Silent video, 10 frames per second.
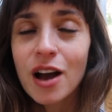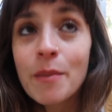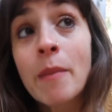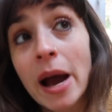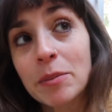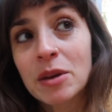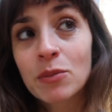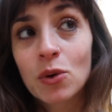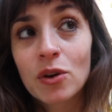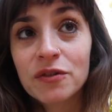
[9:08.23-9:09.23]
might be
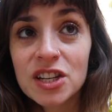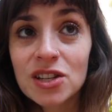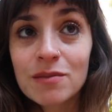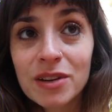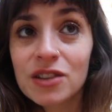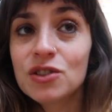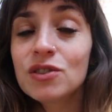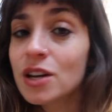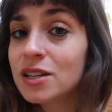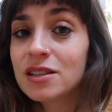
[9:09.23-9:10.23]
more efficient because you
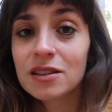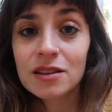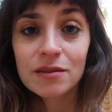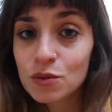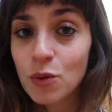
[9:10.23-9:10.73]
don't need to